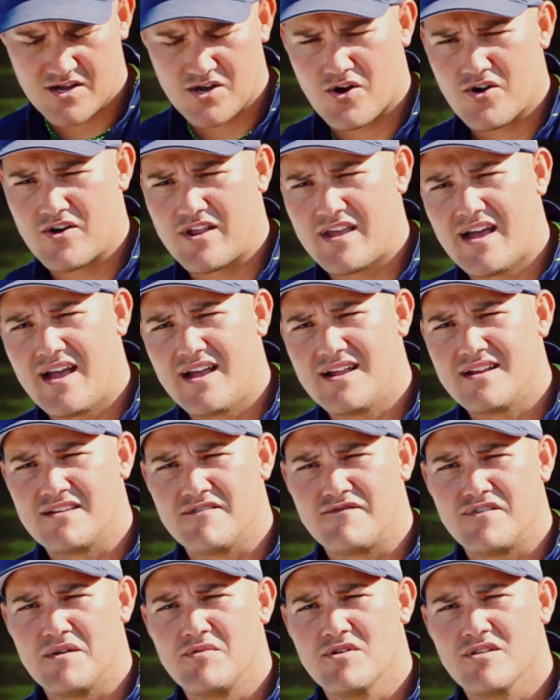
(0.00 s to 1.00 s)
cardiac
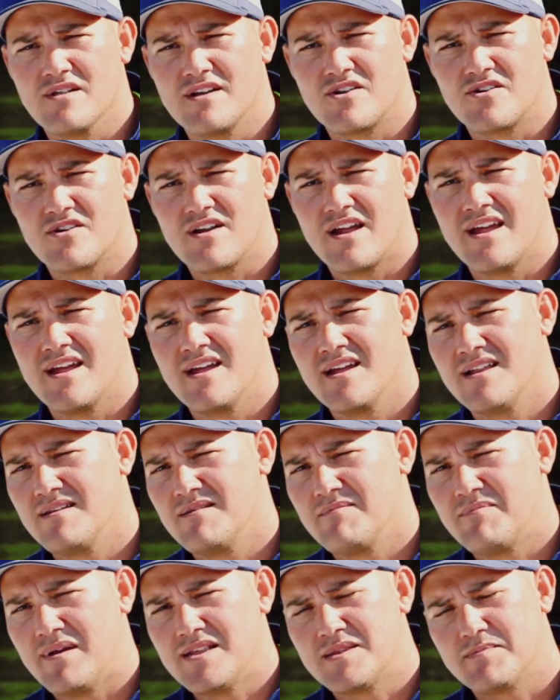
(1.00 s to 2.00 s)
defibrillator
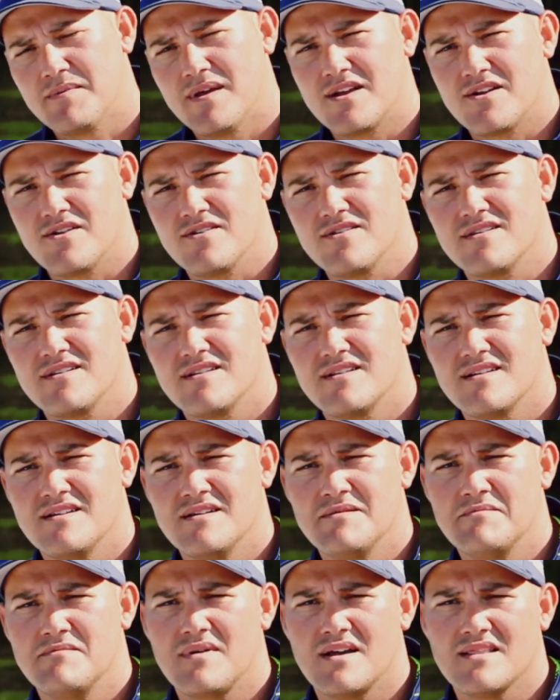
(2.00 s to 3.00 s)
and pacemaker
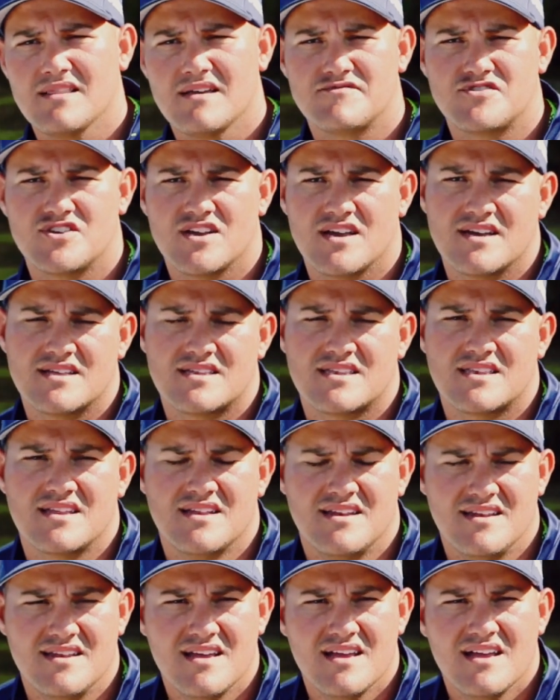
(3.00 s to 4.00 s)
in my left chest
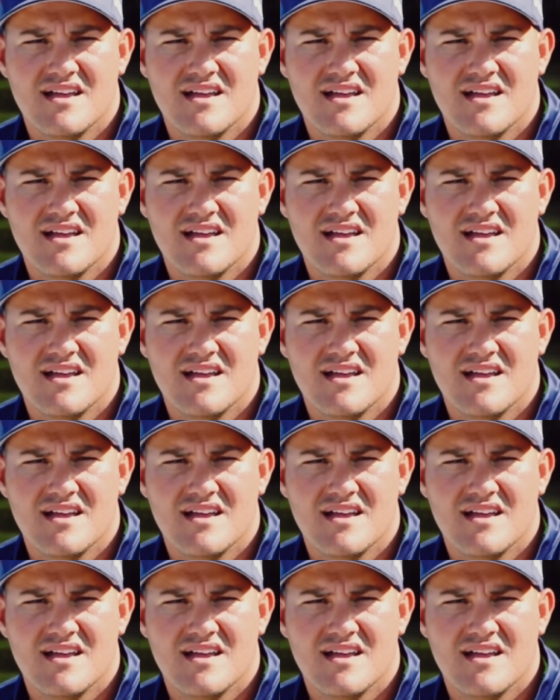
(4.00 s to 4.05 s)
and